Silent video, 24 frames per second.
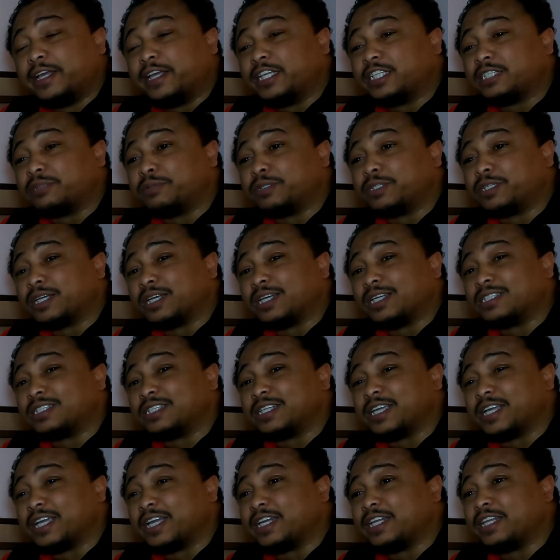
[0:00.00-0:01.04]
is because
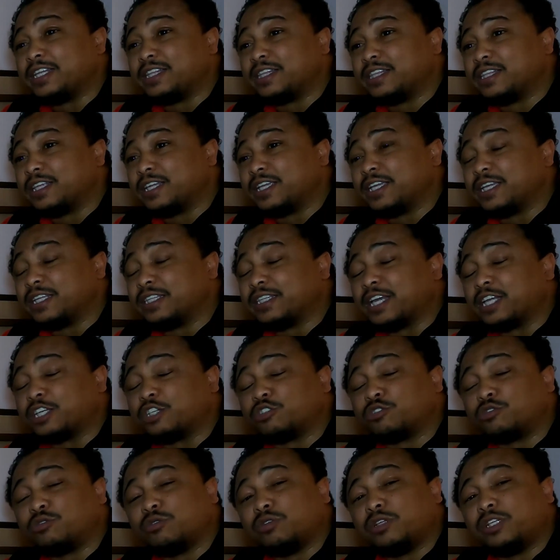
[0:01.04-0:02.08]
anything that
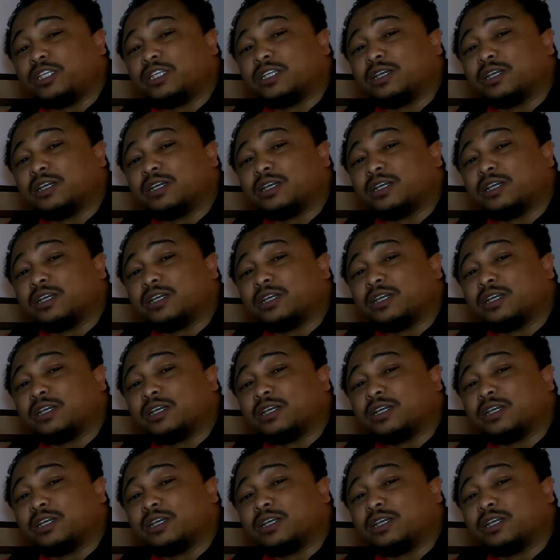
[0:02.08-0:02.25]
truly